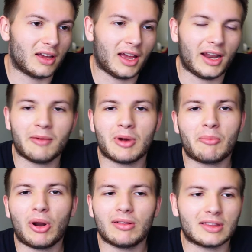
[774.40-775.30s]
and
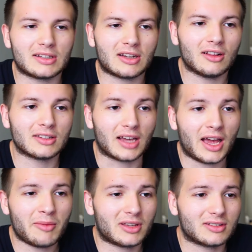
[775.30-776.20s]
I'm probably the tallest
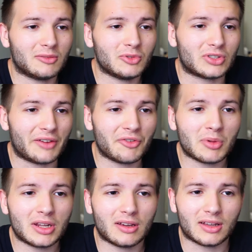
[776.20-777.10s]
guy because almost
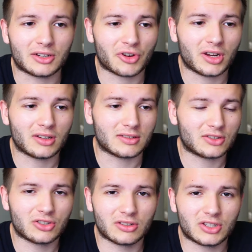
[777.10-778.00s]
everybody on that train is
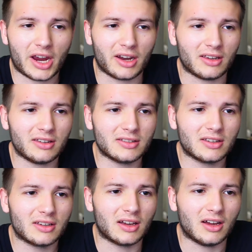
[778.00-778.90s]
Chinese.
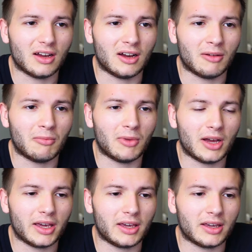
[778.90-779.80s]

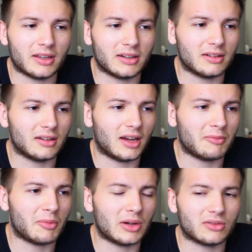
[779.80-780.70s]
And
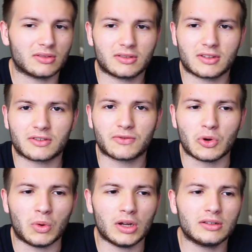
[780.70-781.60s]
I'm about
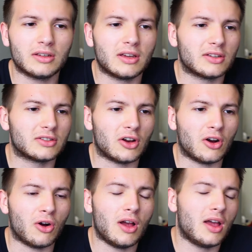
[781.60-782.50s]
6'1".
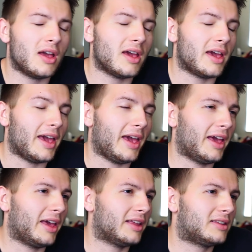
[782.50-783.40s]
So
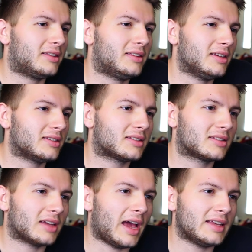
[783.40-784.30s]

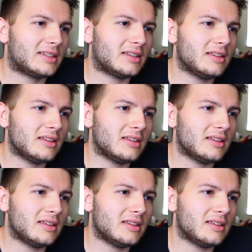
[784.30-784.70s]
I see